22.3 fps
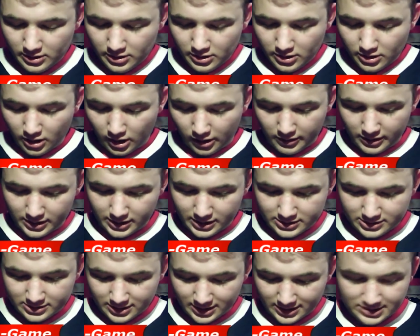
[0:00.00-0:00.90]
right,
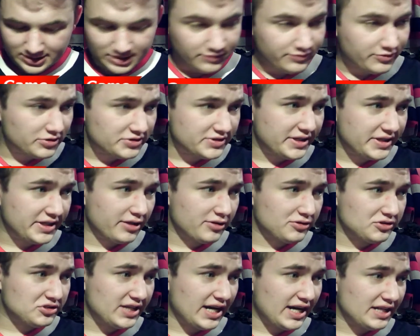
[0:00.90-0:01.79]
let's see if there's any other
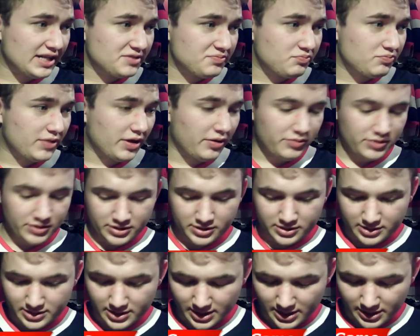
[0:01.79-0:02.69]
stats that we
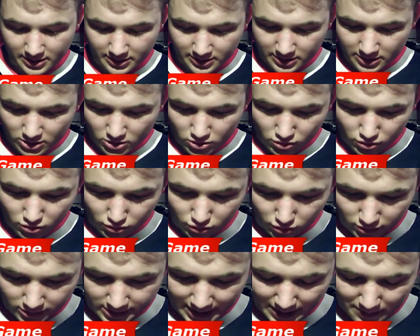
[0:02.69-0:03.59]
could
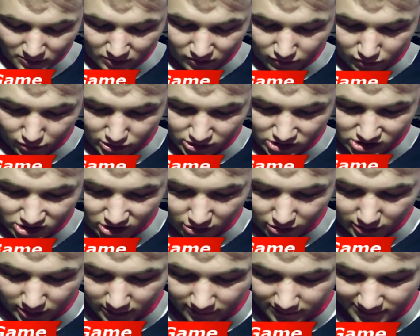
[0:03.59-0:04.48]
look at before the
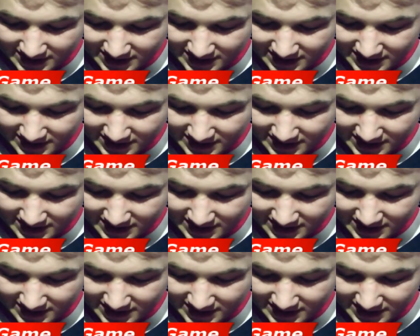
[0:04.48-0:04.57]
start of